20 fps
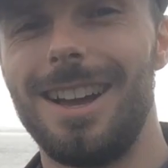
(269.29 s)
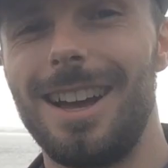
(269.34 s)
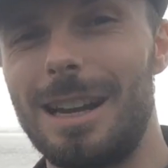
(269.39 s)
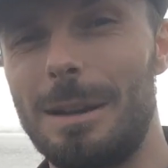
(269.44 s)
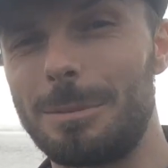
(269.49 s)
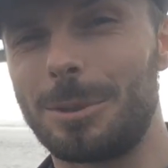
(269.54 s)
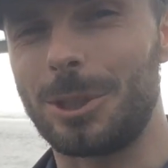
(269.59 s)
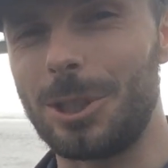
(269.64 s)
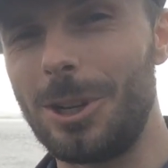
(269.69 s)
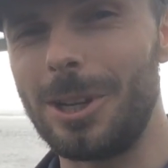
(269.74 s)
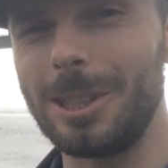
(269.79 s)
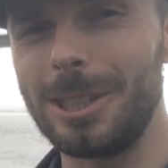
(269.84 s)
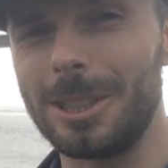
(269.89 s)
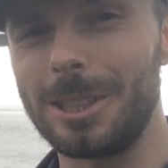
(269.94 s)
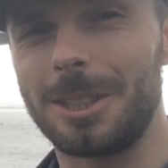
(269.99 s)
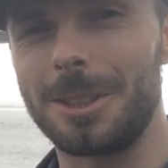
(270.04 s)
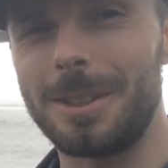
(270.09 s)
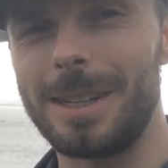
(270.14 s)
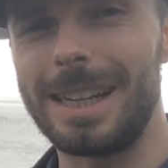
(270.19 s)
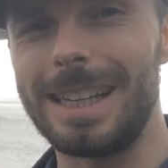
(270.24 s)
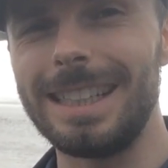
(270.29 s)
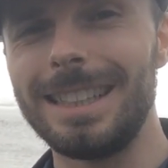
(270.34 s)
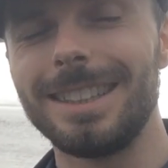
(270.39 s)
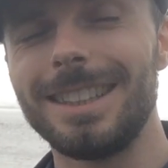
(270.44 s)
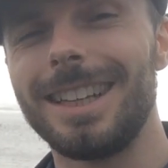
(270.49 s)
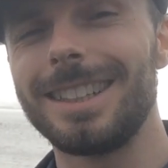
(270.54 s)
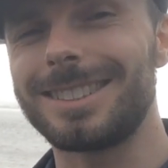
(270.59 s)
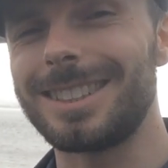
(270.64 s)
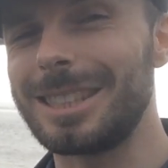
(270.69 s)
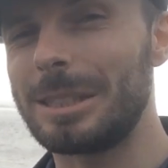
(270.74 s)
And I'm sure you'll agree,
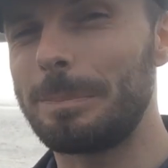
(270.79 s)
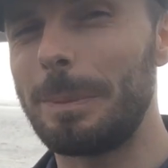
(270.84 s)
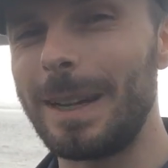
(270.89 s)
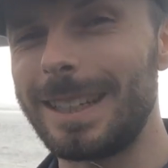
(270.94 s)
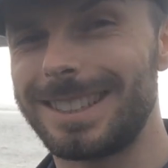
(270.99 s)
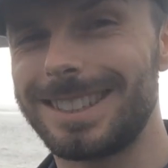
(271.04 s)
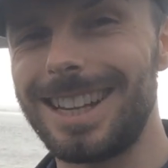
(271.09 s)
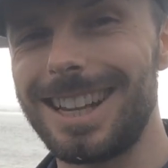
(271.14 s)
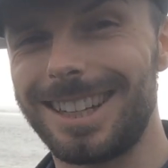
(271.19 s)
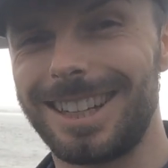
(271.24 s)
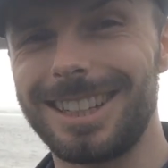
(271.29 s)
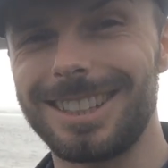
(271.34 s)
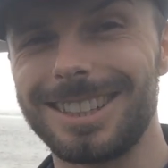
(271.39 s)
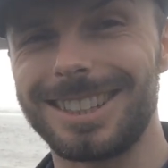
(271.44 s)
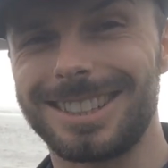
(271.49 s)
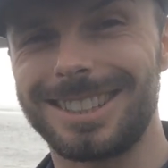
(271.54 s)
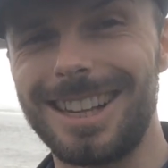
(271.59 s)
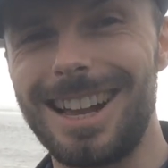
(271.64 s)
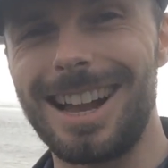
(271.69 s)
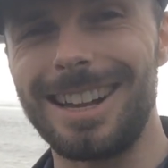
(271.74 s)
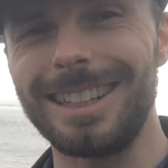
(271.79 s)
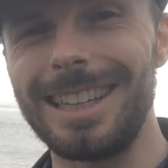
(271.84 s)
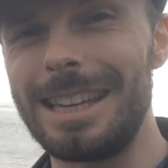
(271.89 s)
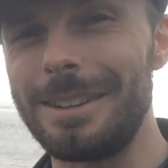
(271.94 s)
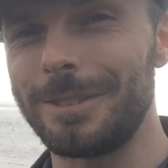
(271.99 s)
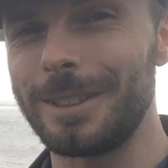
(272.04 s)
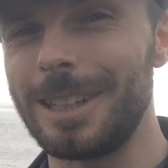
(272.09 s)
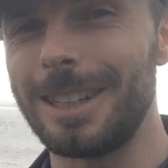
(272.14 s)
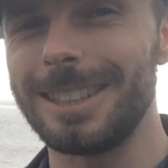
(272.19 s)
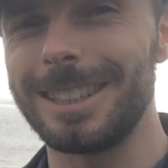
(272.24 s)
it's a spectacular sight
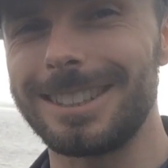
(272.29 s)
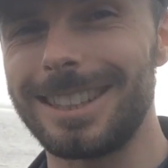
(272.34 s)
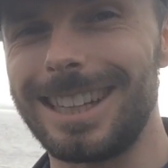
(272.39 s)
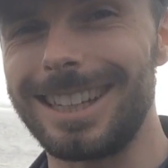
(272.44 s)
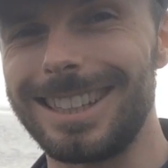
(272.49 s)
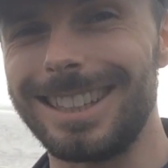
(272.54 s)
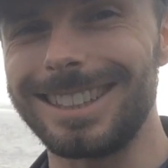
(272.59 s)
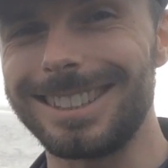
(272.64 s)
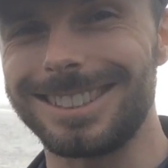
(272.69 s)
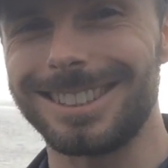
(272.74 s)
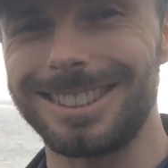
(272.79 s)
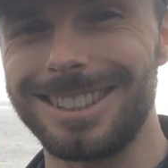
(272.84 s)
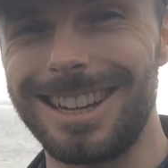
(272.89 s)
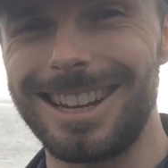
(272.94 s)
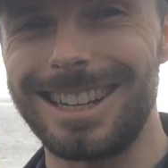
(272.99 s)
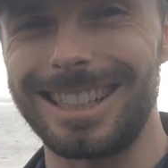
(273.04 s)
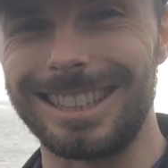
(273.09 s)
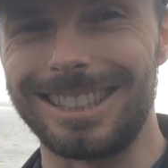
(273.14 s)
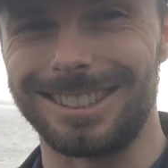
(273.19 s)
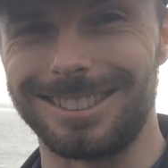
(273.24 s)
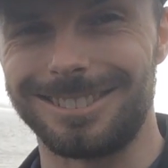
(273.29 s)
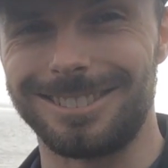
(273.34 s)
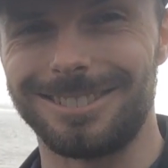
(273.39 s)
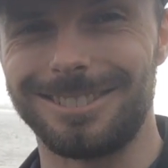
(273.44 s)
even on a day like today.